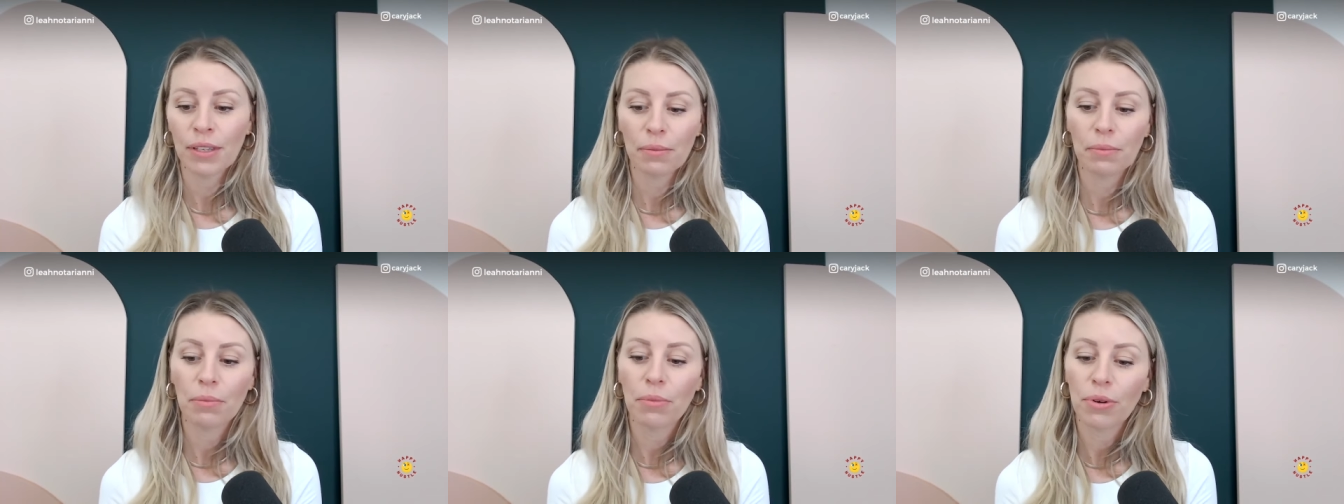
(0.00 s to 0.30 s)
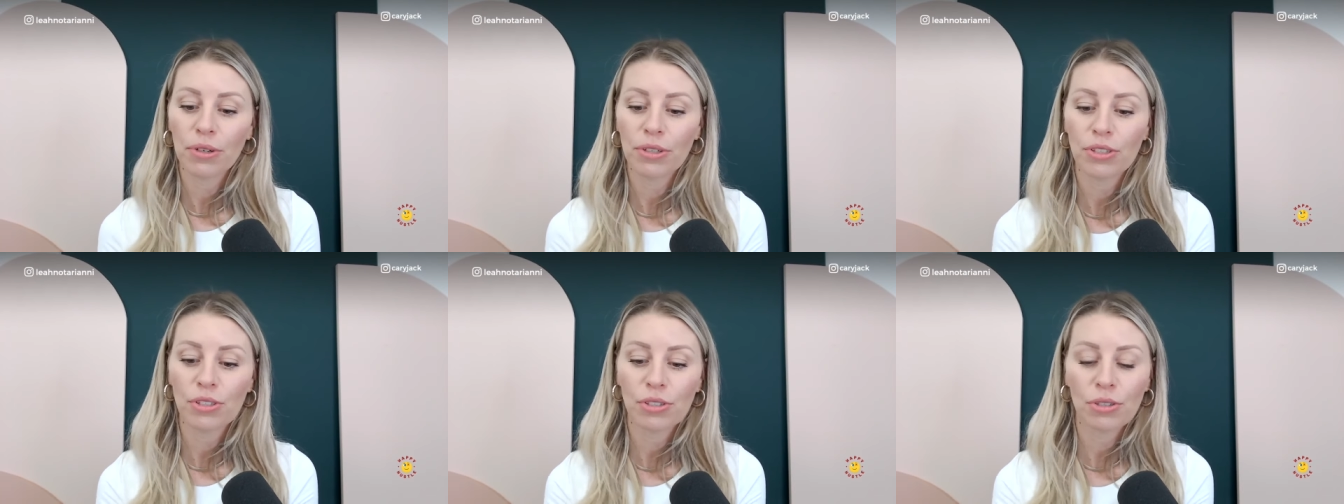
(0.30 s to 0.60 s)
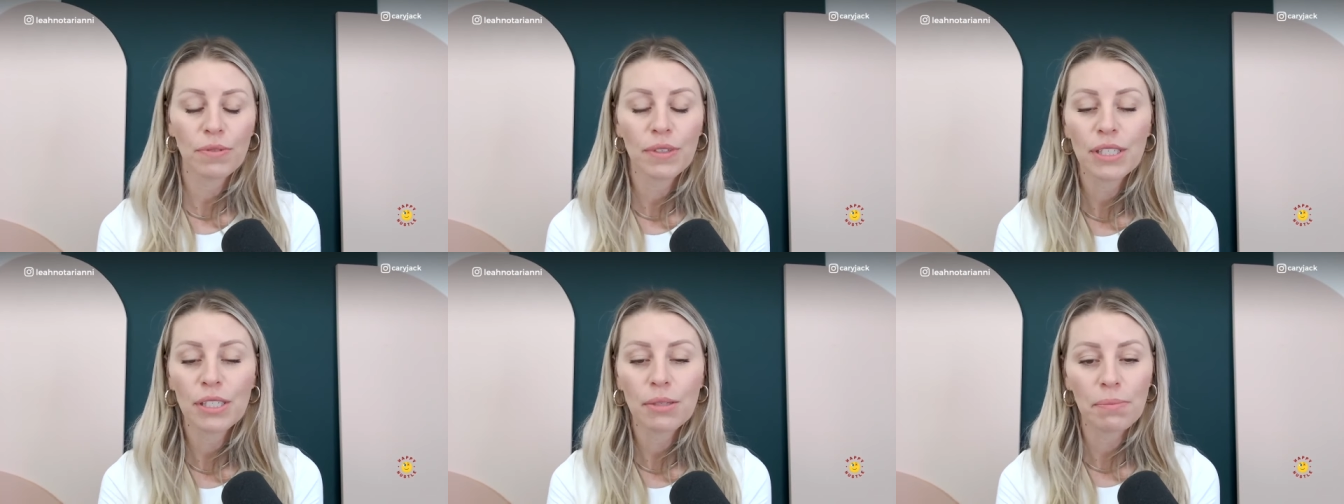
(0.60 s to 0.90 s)
more
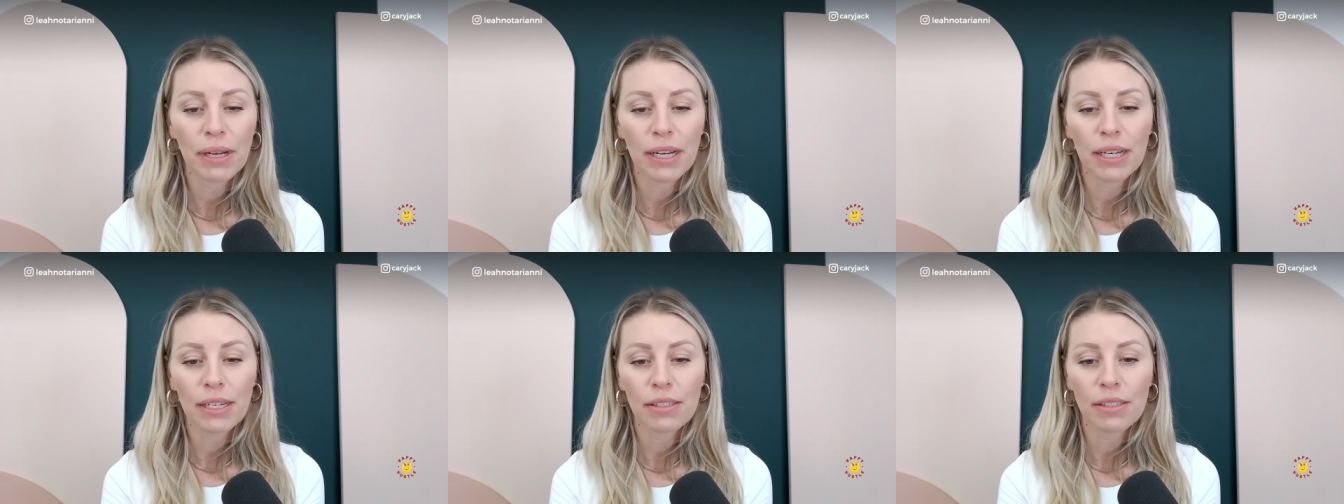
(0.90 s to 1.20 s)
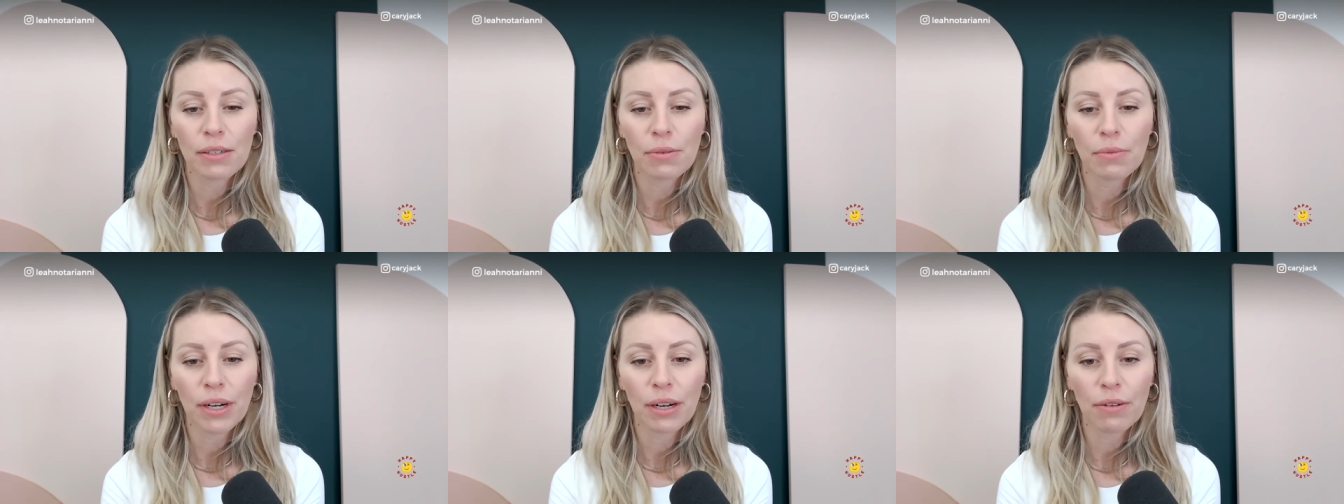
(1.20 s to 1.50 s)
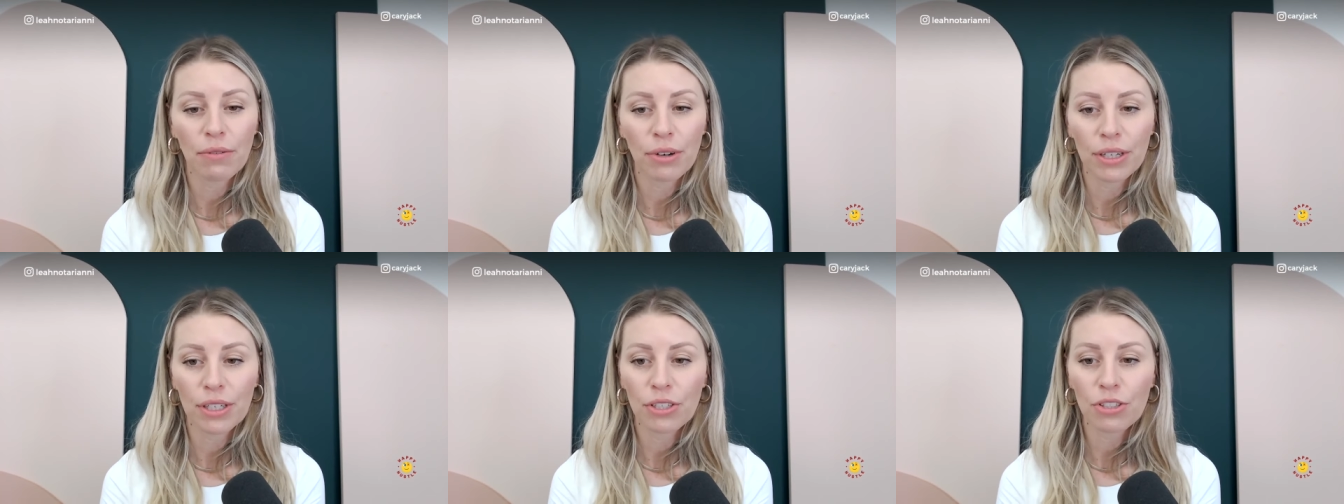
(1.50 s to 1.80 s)
service based in
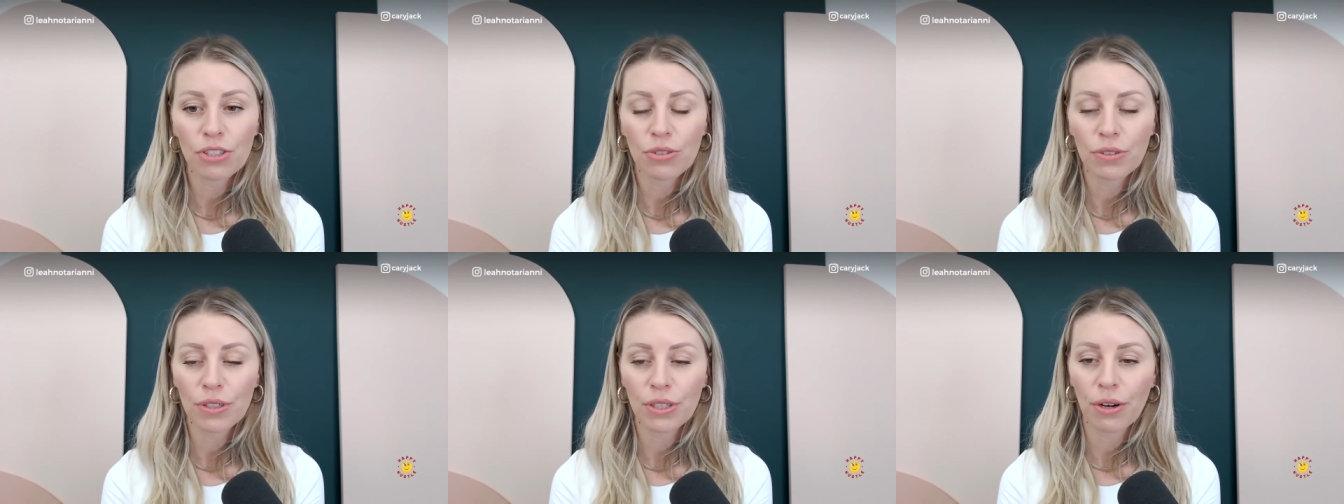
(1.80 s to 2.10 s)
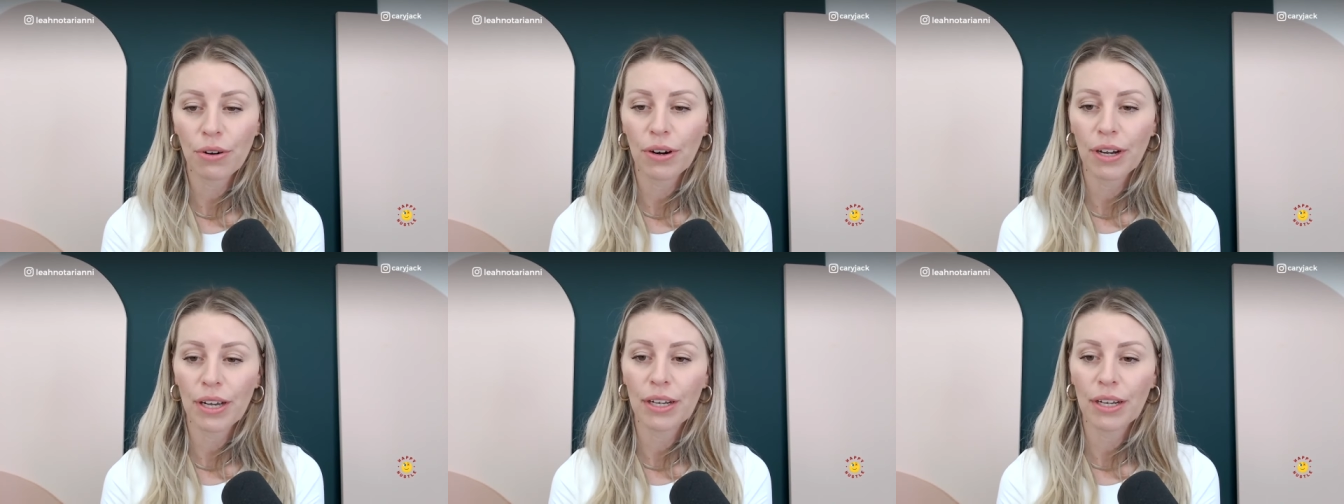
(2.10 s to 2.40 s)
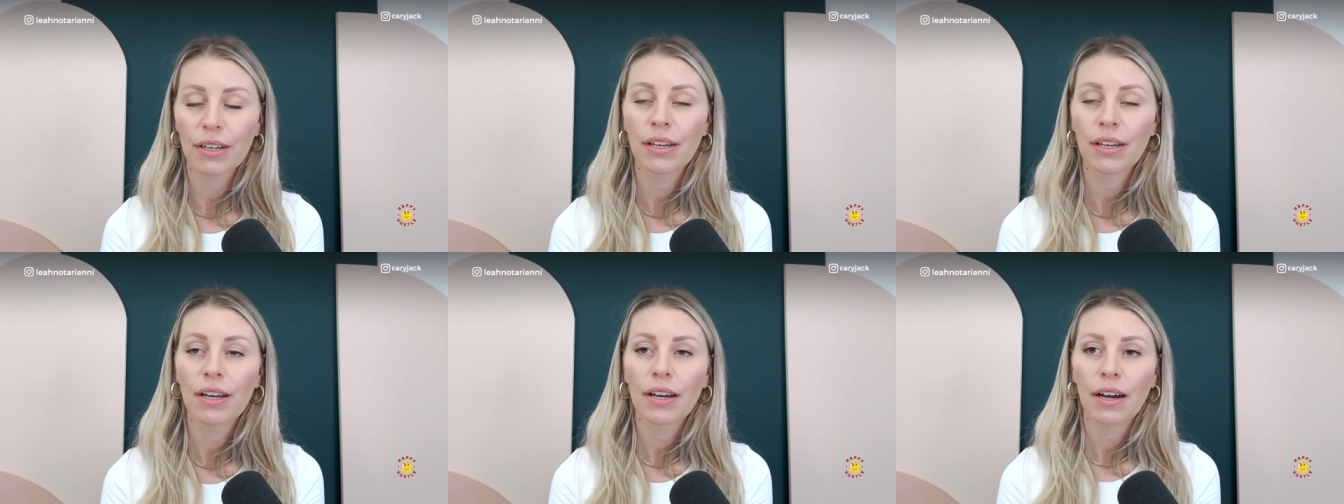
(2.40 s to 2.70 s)
whatever industry you're
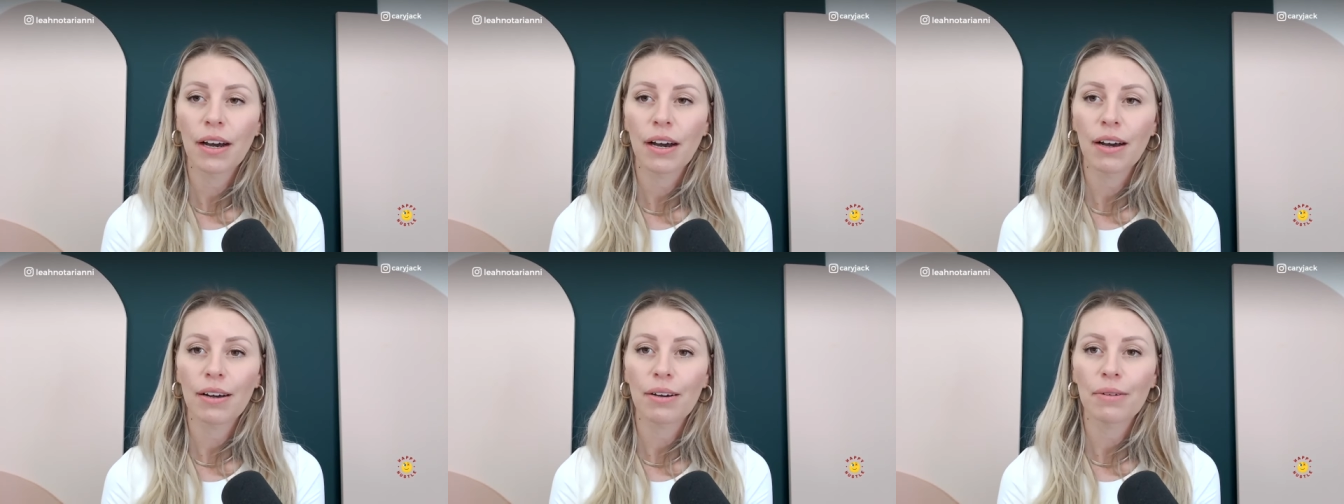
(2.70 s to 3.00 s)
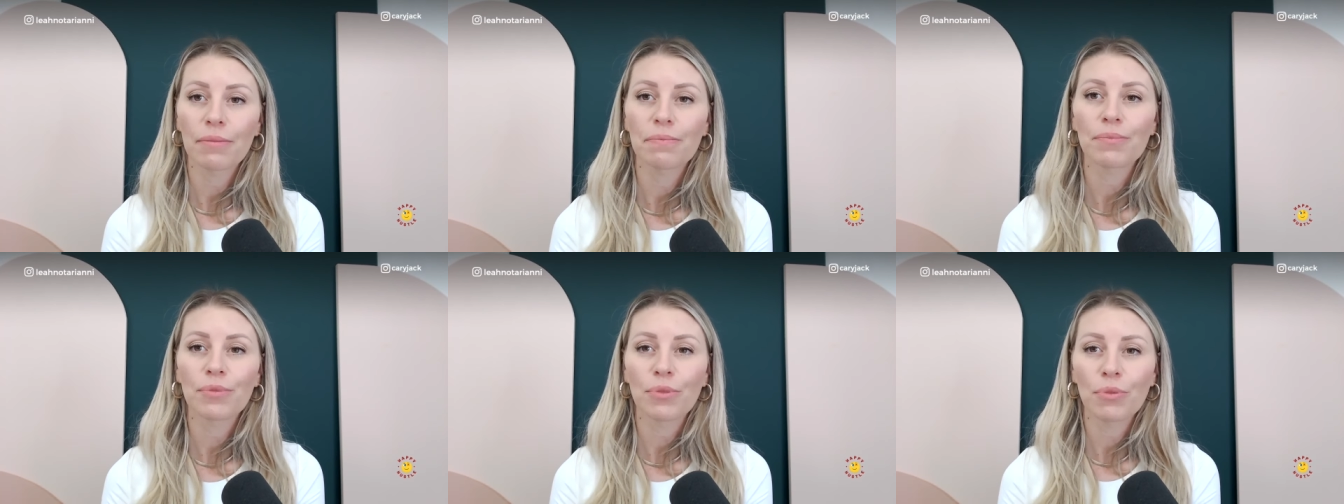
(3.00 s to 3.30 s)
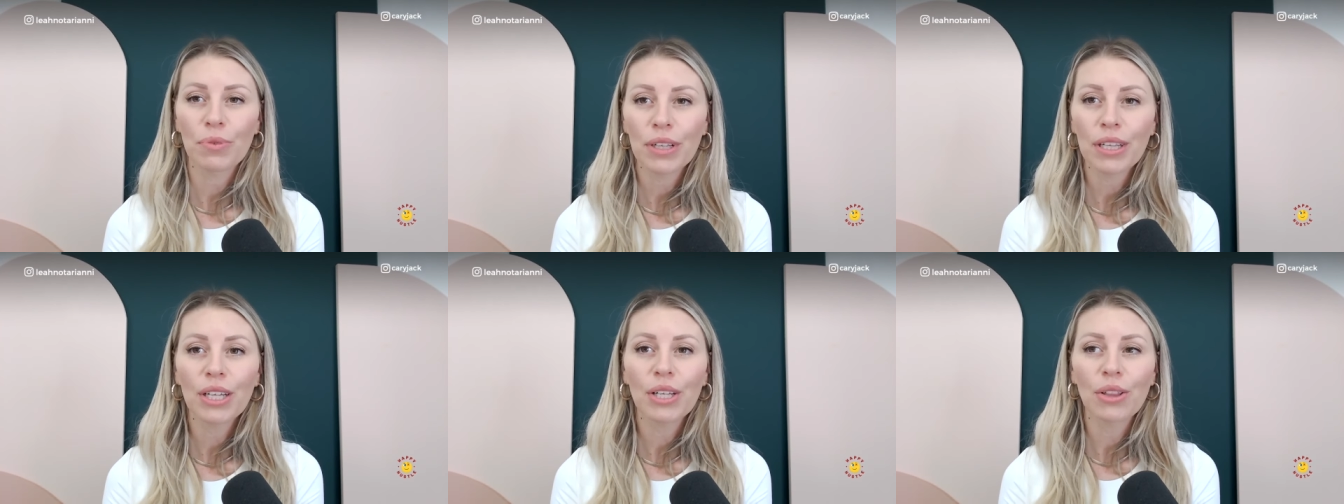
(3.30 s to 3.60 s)
in, um,
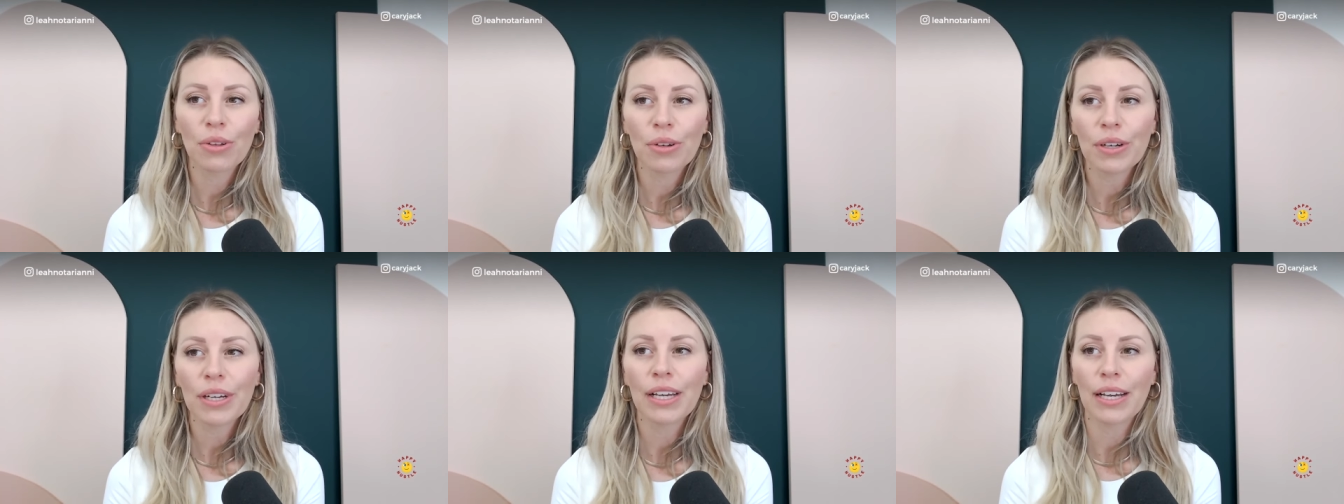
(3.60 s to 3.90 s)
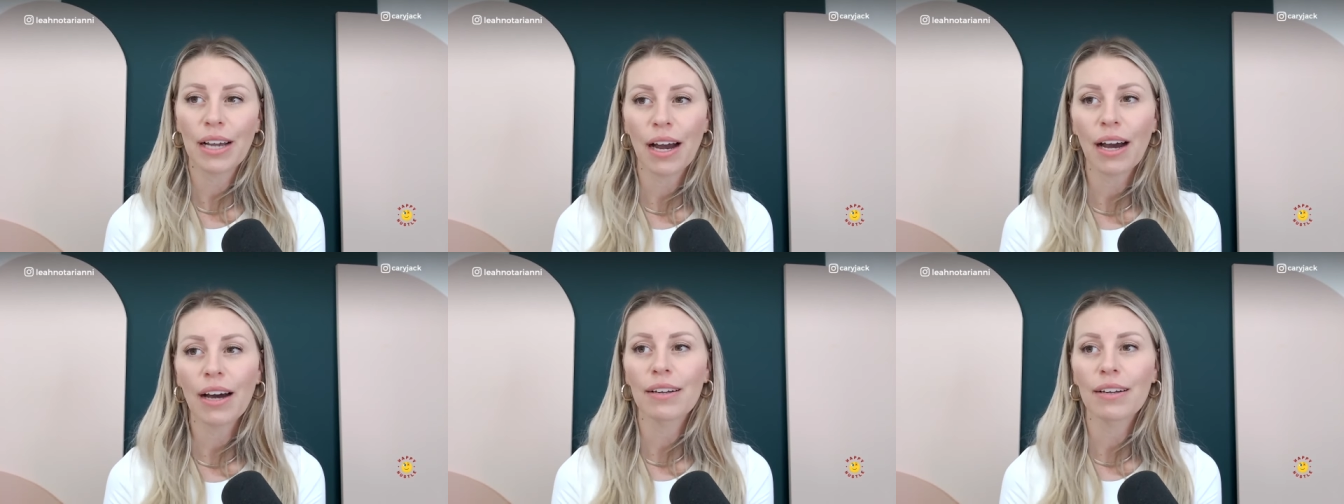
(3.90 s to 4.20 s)
really looking